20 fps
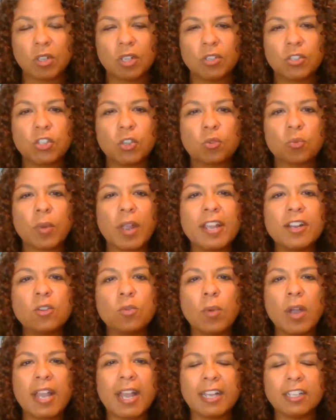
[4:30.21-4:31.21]
So right
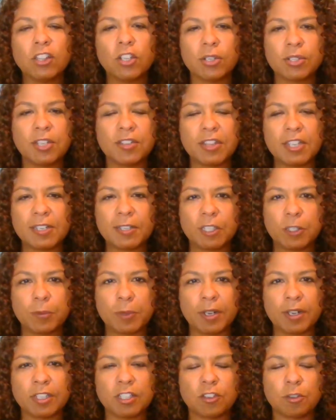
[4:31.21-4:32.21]
away, I looked at the
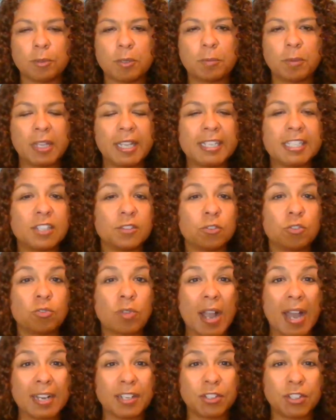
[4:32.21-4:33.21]
experience from a place of
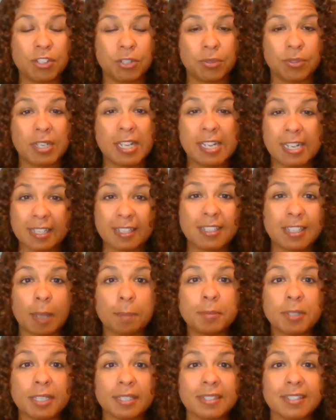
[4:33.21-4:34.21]
gratitude and
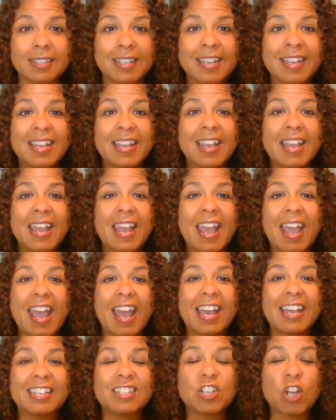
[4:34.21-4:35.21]
acceptance.
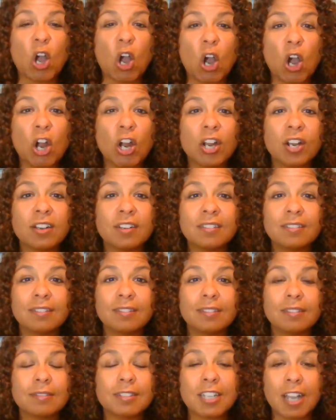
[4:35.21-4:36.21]
And our
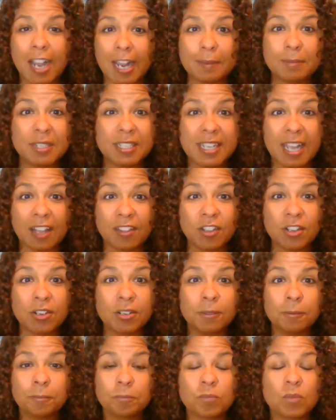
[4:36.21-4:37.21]
time
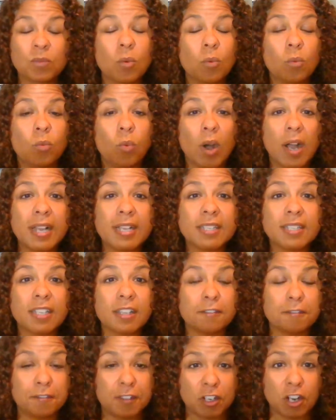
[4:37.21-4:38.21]
together was
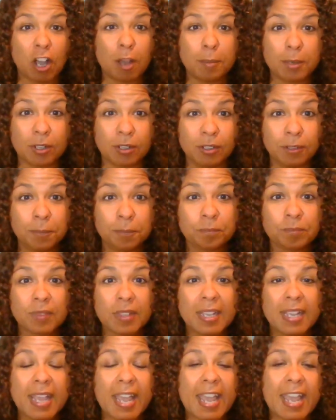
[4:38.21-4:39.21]
phenomenal.
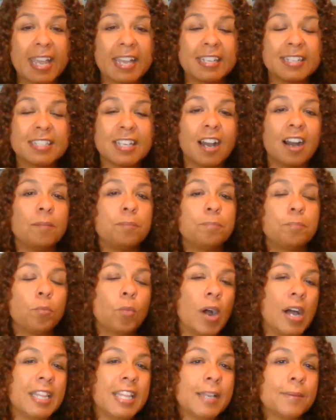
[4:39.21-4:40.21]
And
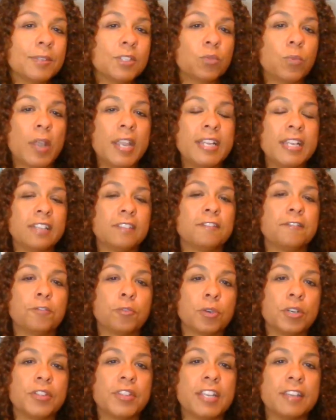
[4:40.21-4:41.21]
while I was waiting
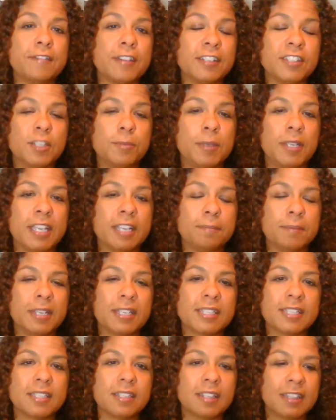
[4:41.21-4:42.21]
for the event to begin,
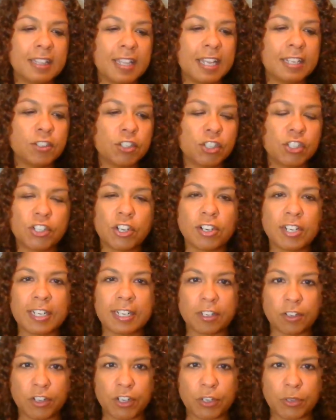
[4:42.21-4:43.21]
because lunch started
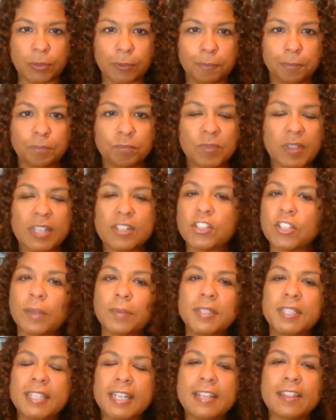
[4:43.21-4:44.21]
at noon, and so I
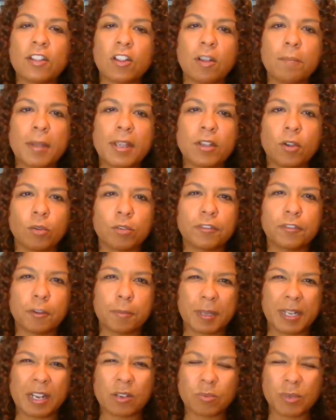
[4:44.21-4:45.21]
was sitting there on my own for a
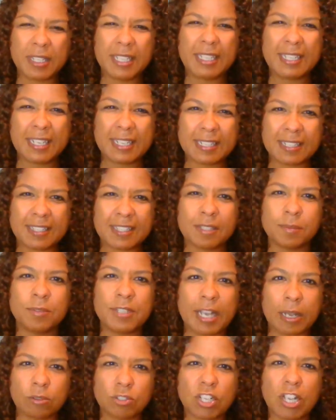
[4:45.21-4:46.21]
bit, I really needed some
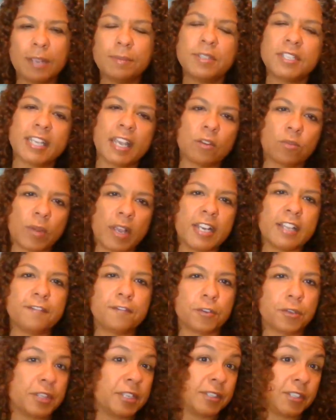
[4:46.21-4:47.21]
downtime to get ready
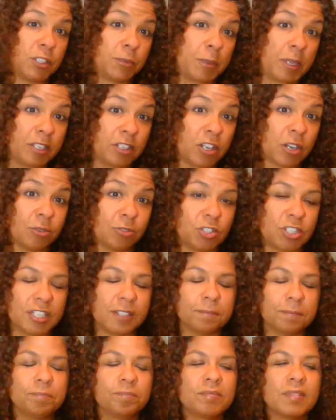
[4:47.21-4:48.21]
for this speed coaching.